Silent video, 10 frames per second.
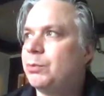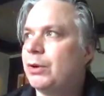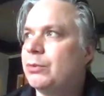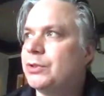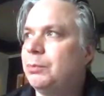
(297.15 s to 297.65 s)
but
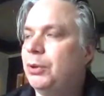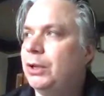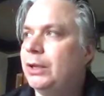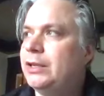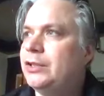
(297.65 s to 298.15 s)
it was The
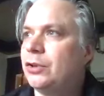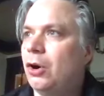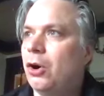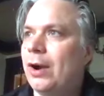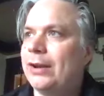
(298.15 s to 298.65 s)
Police
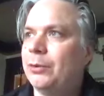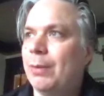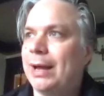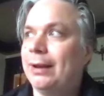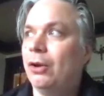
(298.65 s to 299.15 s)
or
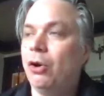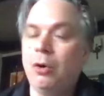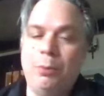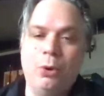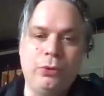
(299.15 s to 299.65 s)
Adamant or
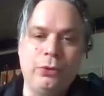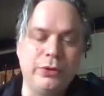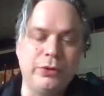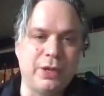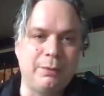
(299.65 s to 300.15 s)
both at
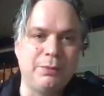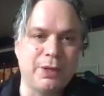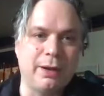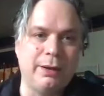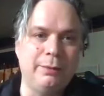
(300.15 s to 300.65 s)
the same
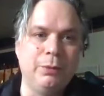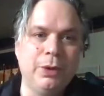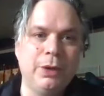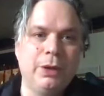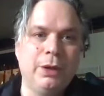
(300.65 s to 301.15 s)
time,
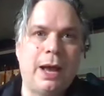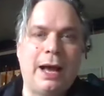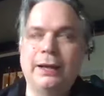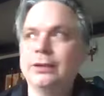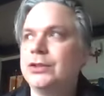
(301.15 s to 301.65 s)

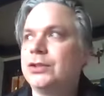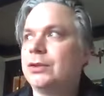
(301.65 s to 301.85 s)
And